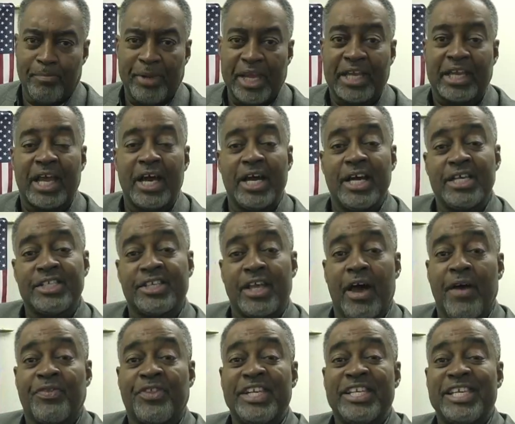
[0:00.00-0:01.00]
because
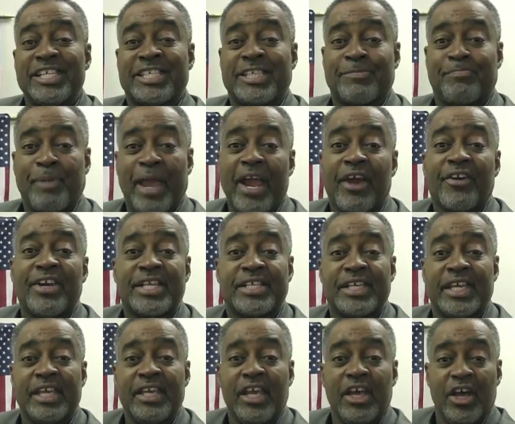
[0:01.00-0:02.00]
of the
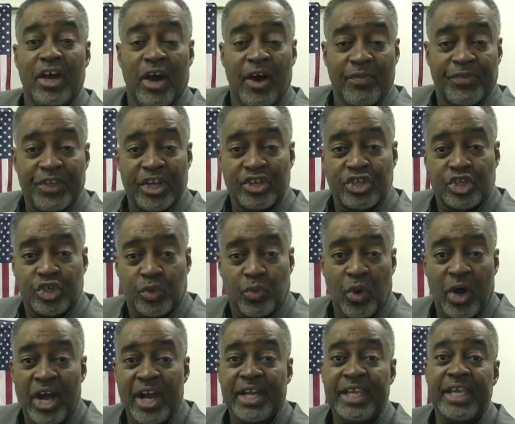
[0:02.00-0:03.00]
disparity of the
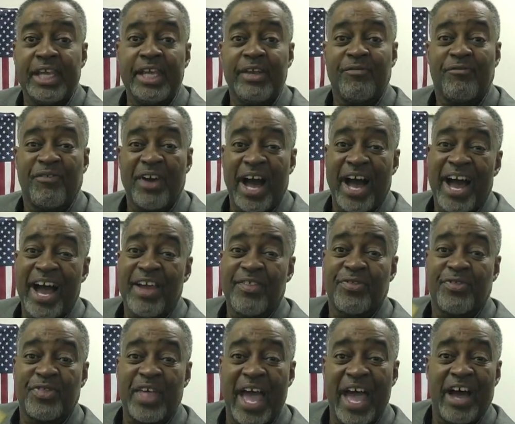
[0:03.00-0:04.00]

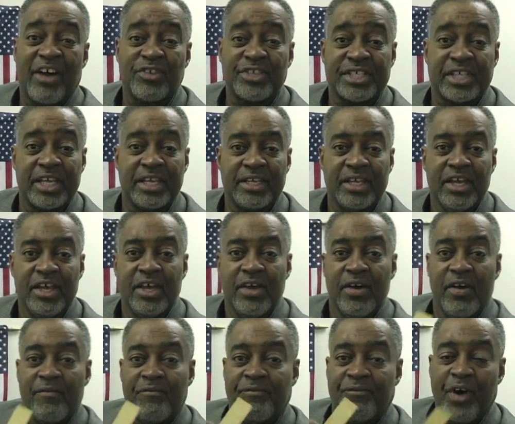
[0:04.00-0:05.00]
25,000
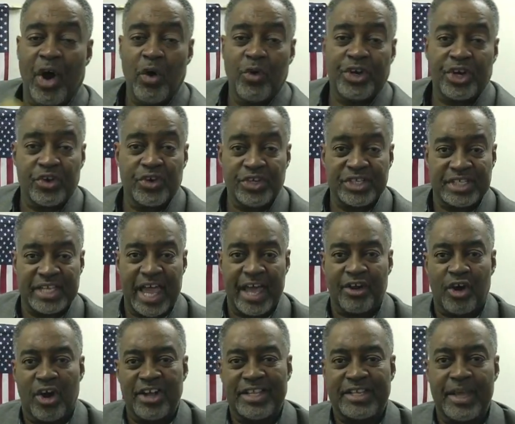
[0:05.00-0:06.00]
voters that
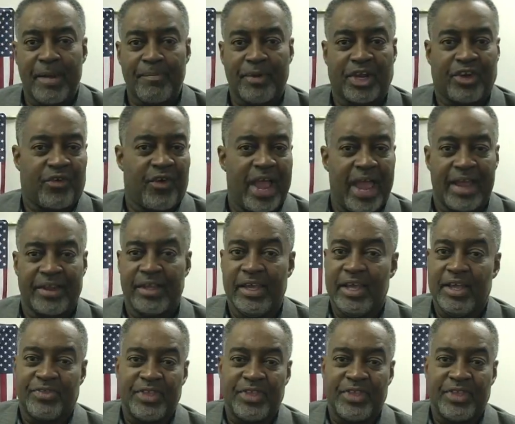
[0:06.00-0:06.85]
are Democrat.